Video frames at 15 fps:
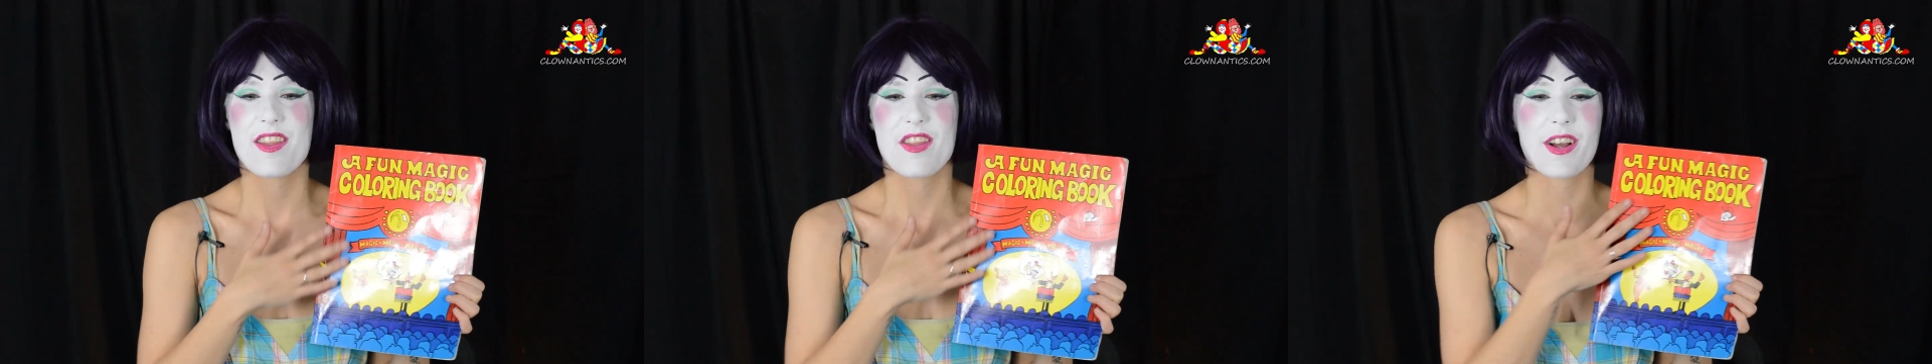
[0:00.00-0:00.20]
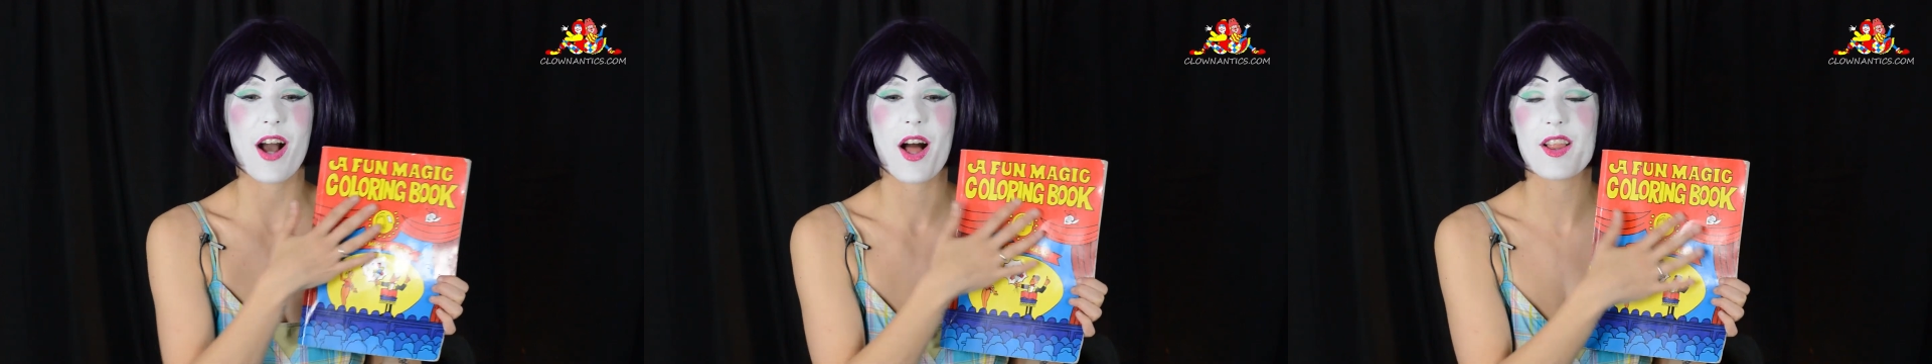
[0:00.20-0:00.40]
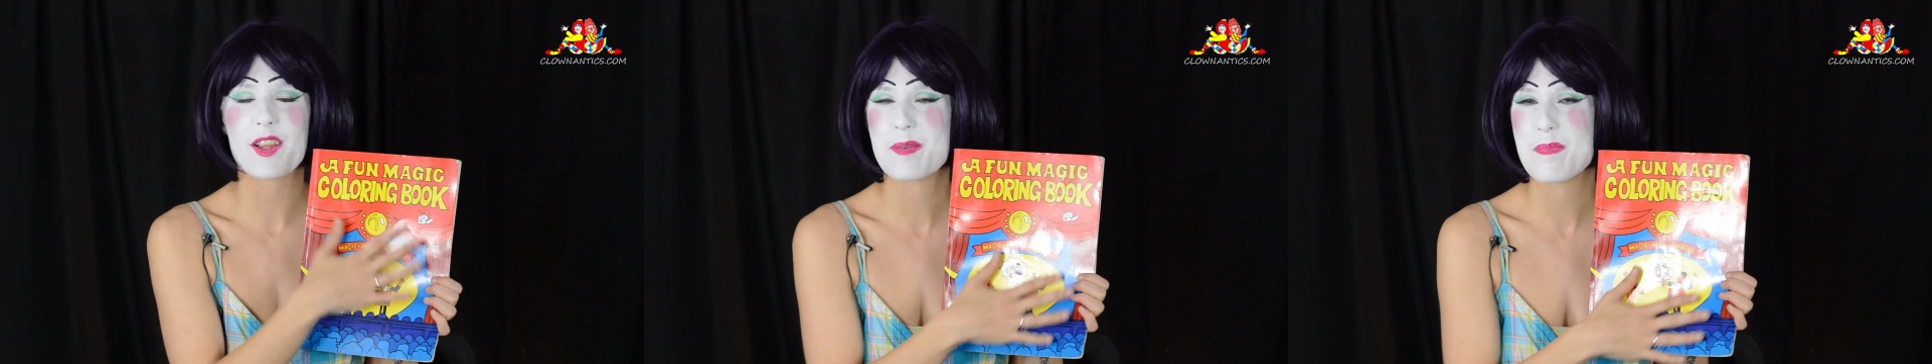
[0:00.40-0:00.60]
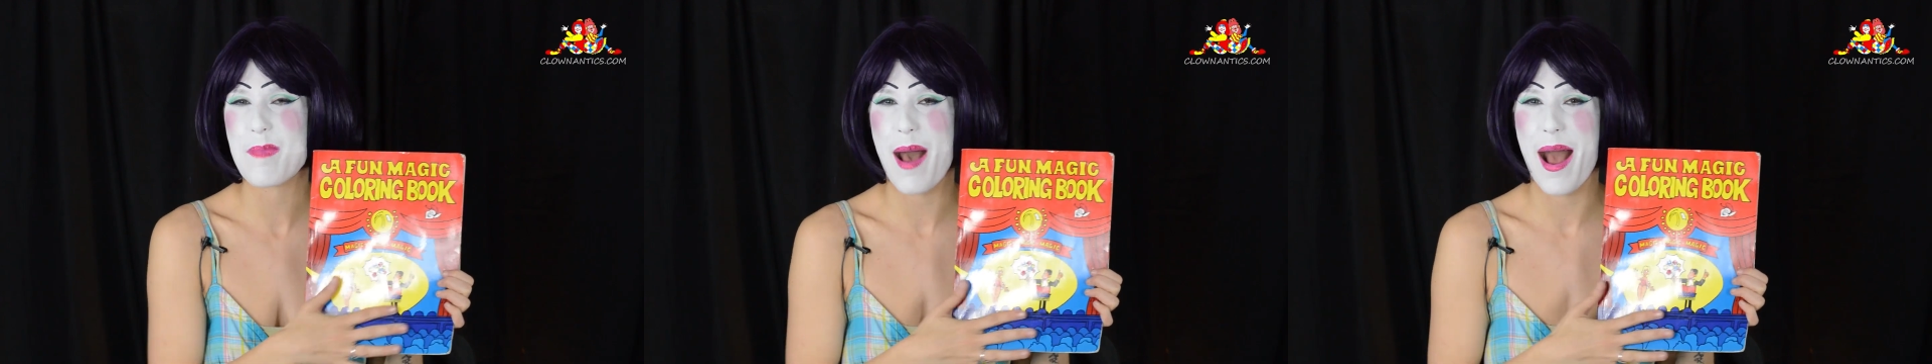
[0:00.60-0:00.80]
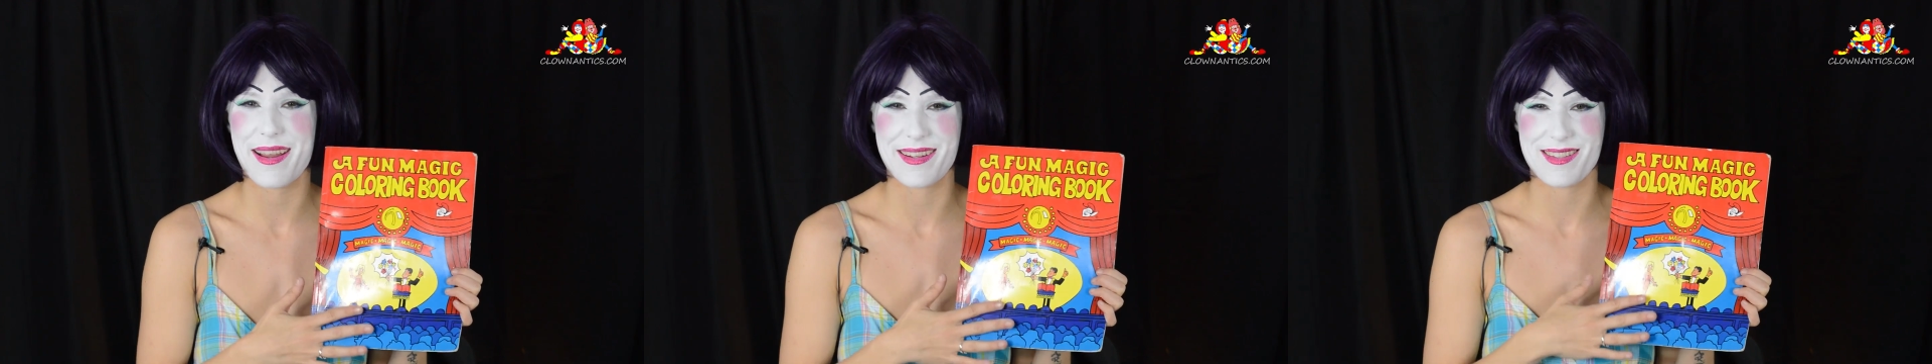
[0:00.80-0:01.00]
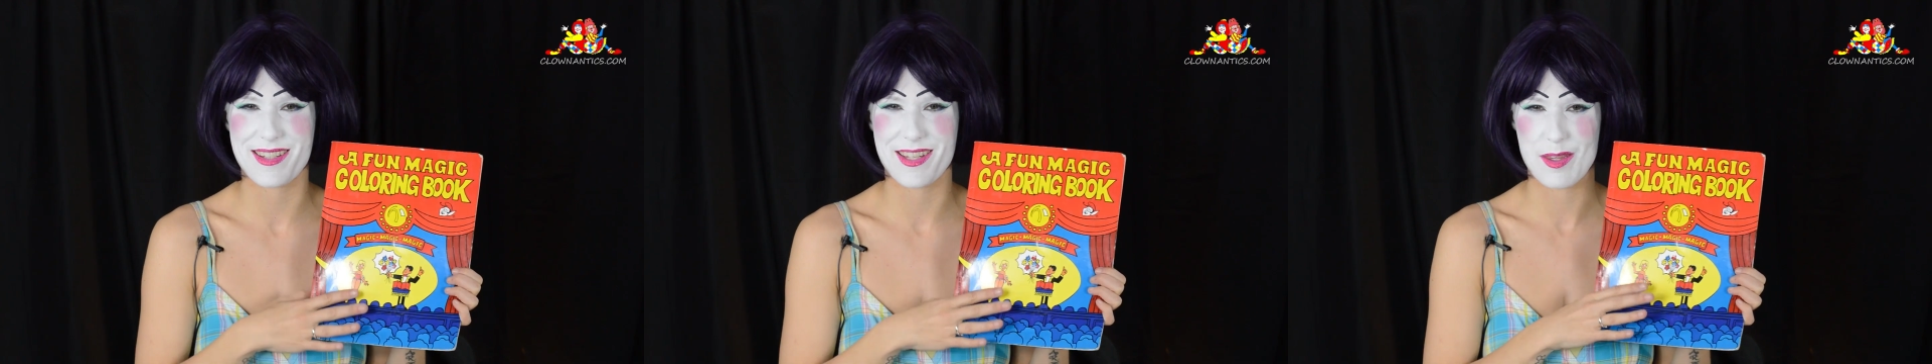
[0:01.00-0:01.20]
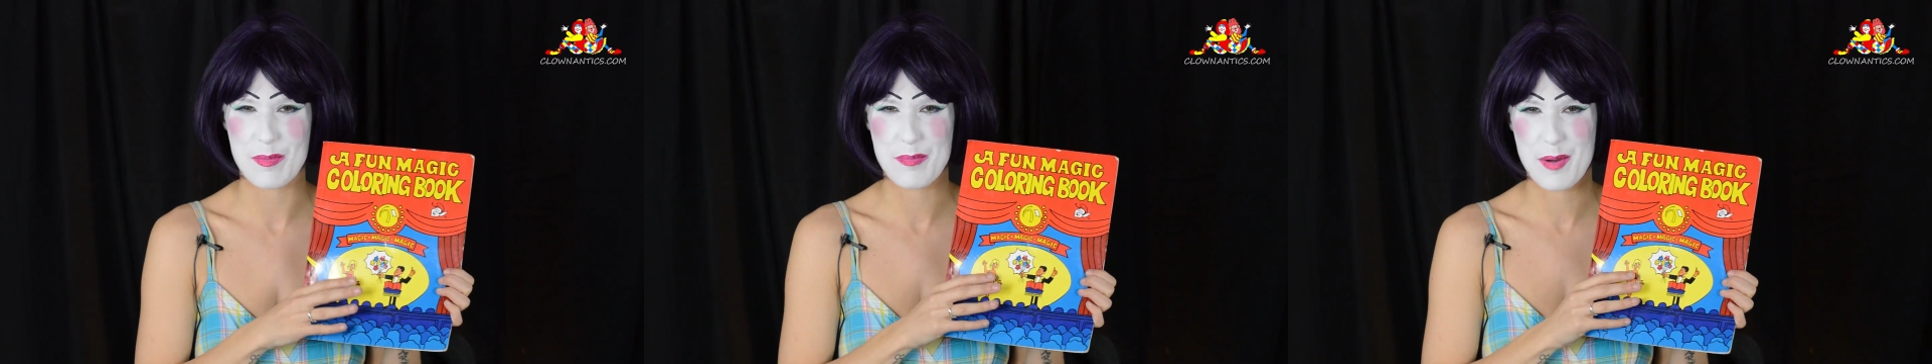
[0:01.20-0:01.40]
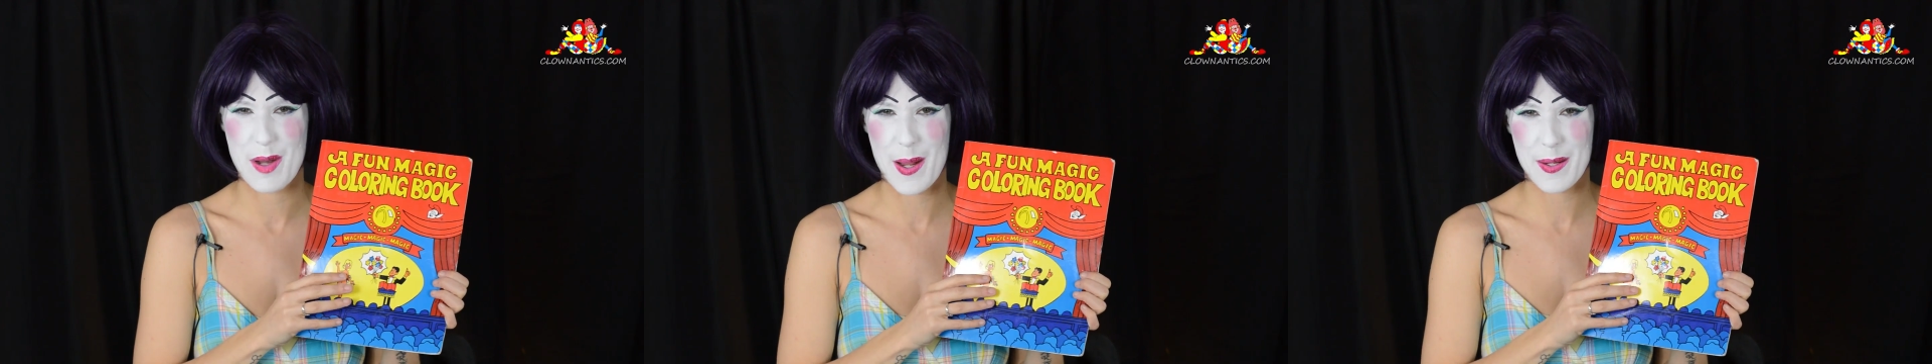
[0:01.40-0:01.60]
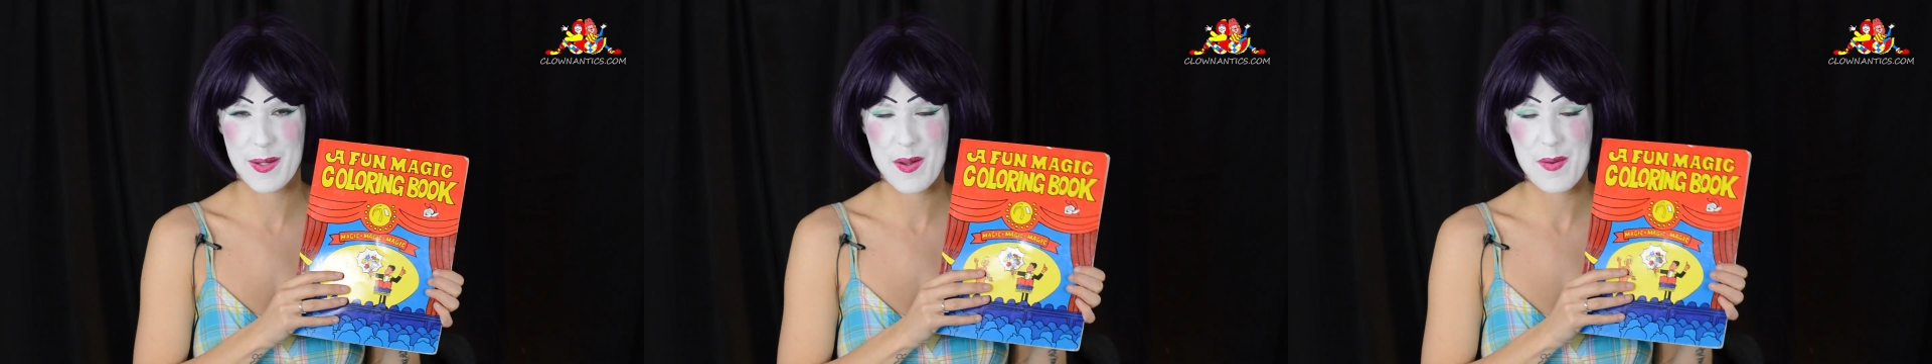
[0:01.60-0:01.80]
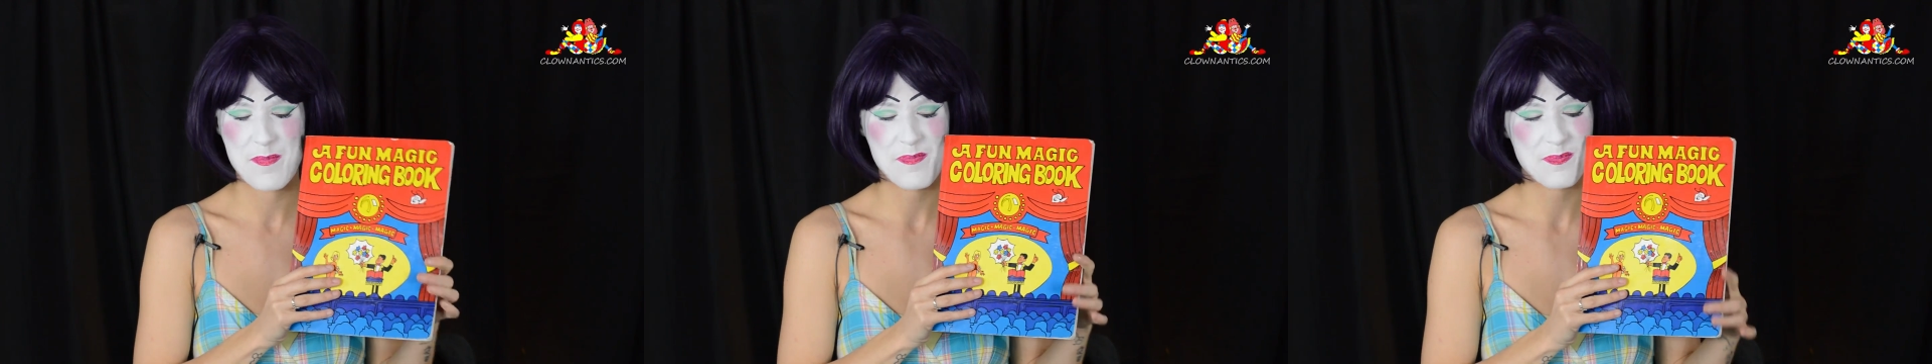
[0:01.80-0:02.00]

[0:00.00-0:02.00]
the color back into the book.